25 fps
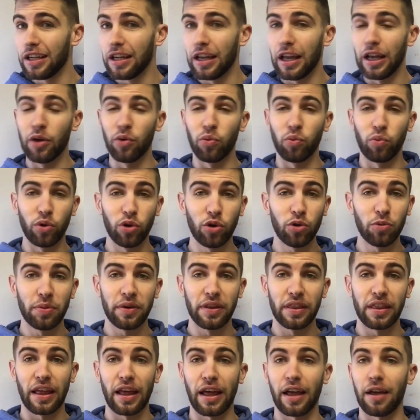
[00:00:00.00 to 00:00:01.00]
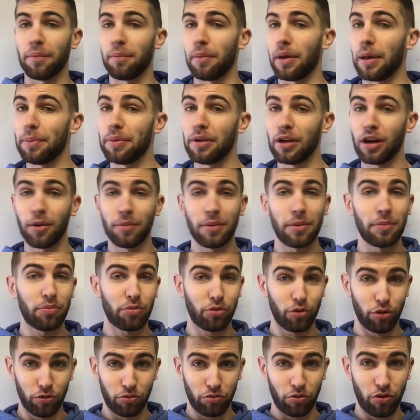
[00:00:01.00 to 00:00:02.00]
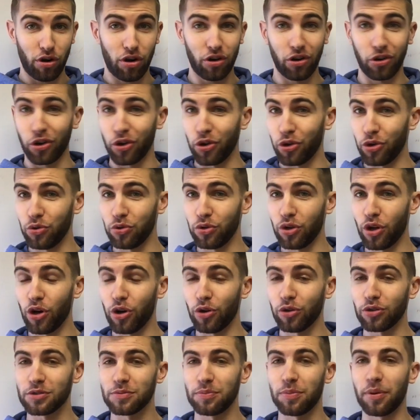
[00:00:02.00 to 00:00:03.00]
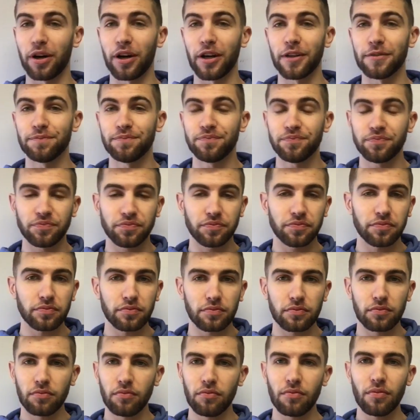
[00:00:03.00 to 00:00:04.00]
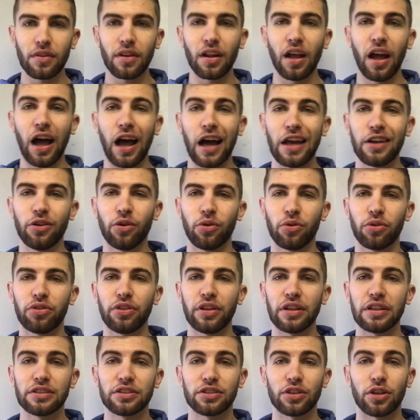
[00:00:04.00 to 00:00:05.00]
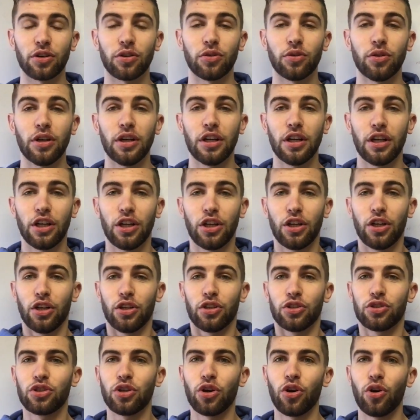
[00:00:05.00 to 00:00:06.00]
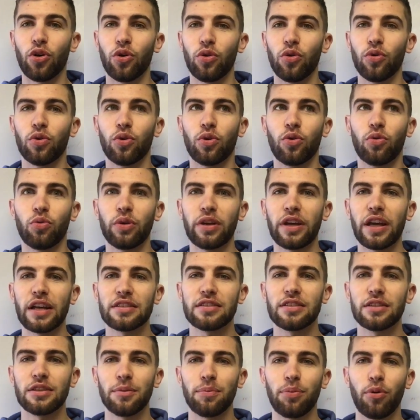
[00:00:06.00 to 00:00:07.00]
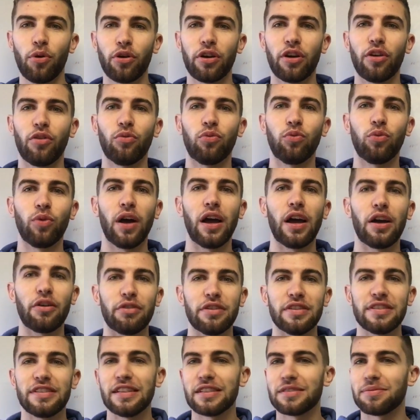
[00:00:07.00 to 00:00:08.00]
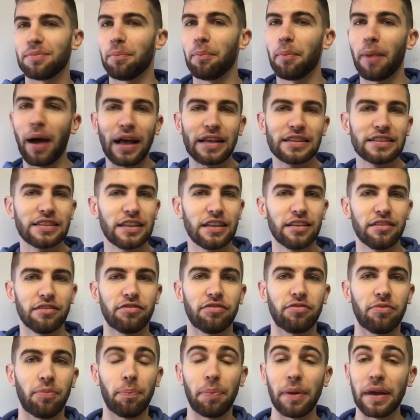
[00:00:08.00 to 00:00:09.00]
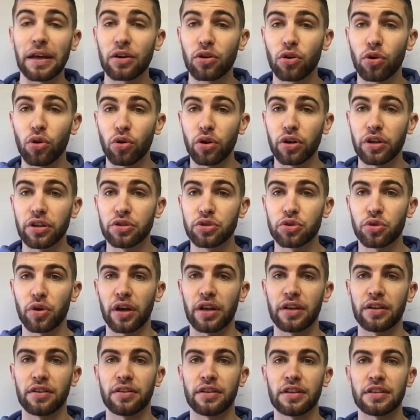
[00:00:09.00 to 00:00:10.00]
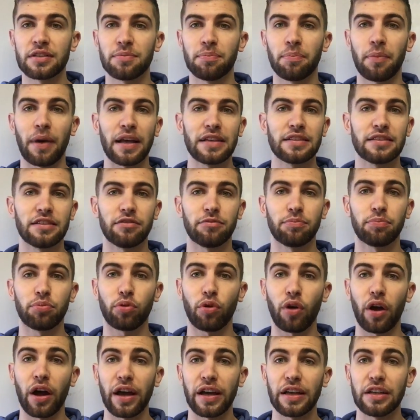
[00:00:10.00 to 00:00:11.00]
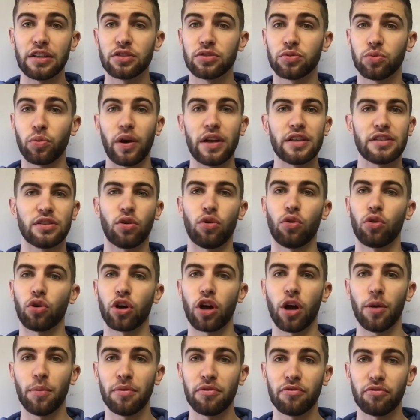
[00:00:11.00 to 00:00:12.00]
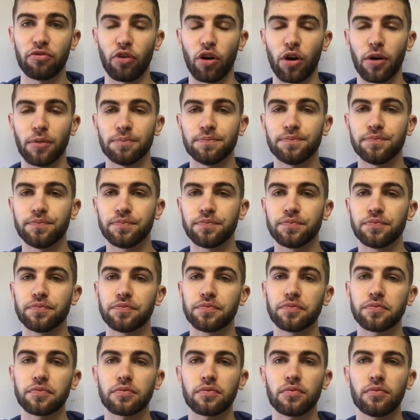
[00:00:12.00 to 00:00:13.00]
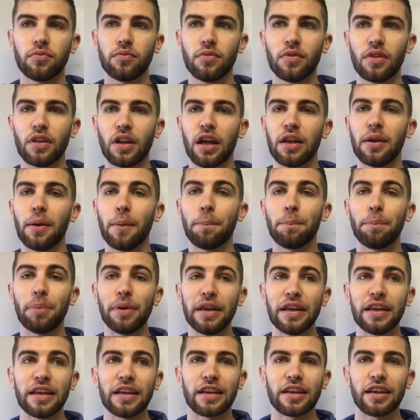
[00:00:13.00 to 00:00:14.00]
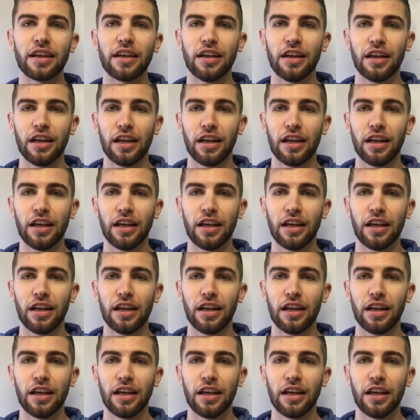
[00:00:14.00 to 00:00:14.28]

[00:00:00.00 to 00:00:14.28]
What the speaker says: it will be there. Maybe I'll be proved wrong, who knows, but I don't think so. So we get to the point of, where is this massive Bitcoin trend and this massive price? Where's it all coming from? And a big,